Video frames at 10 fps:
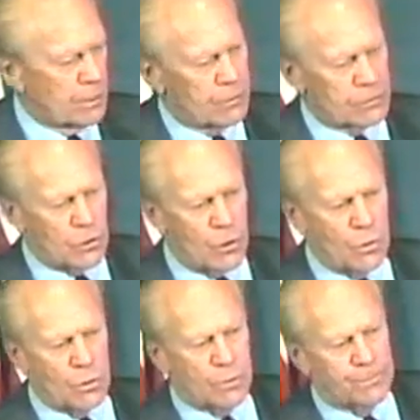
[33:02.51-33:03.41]

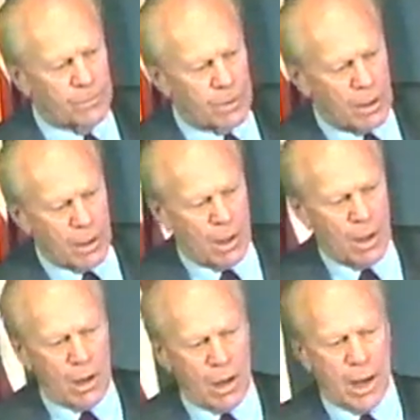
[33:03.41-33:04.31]
So
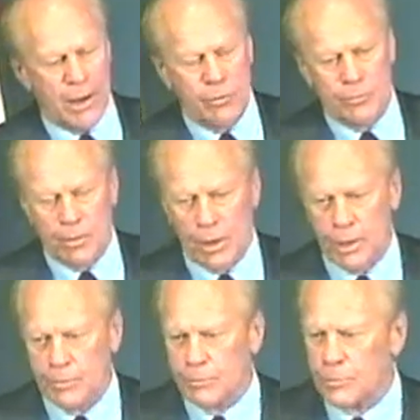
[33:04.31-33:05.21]
I don't
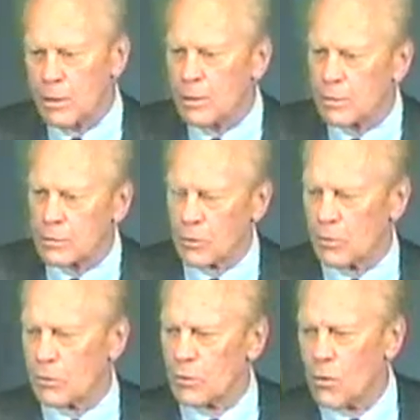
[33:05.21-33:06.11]
blame
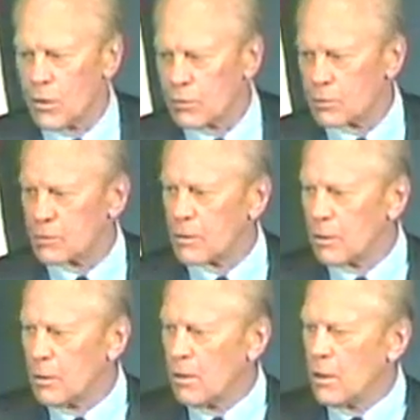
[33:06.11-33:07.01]
Colonel North.
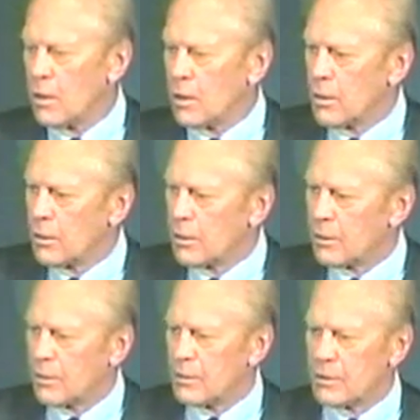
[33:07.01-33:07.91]

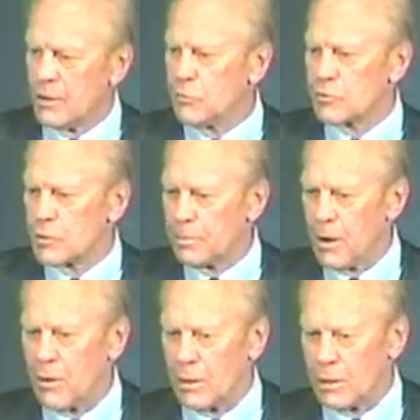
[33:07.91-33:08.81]
He was
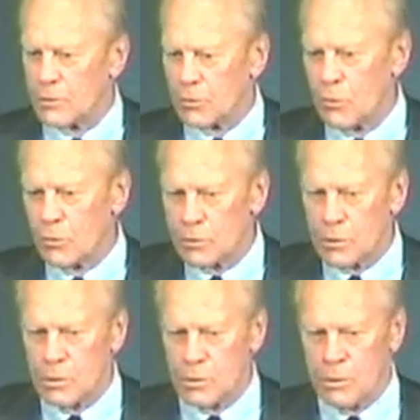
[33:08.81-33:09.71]
apparently told
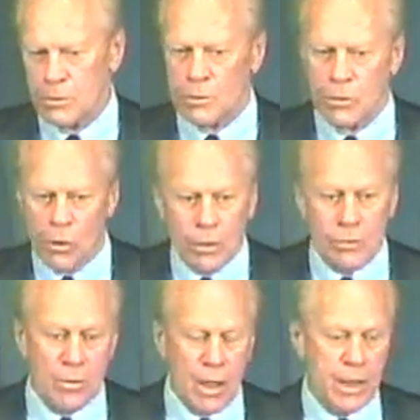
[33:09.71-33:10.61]
to, or
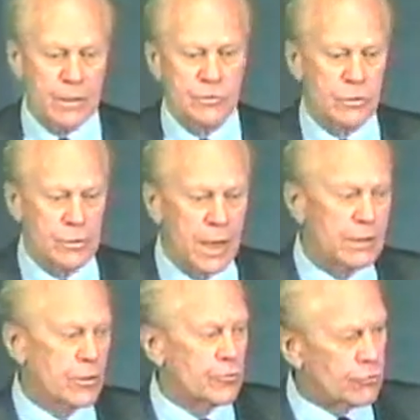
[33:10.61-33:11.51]
authorized or
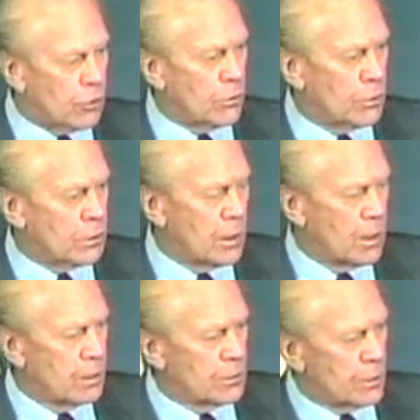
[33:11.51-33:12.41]
not controlled
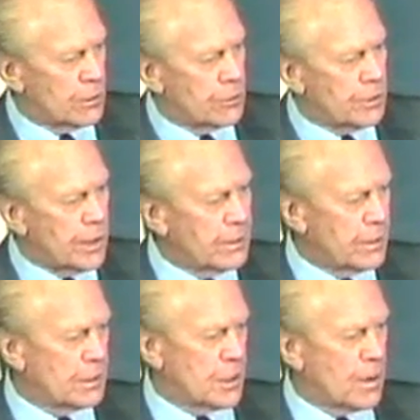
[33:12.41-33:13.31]
to undertake
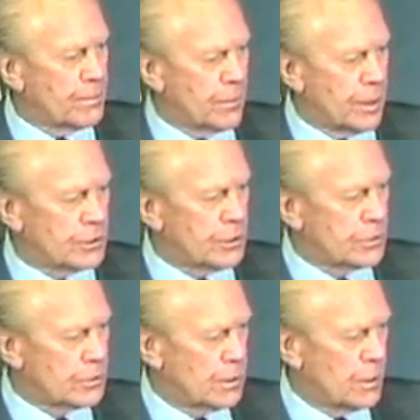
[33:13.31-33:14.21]
these operations.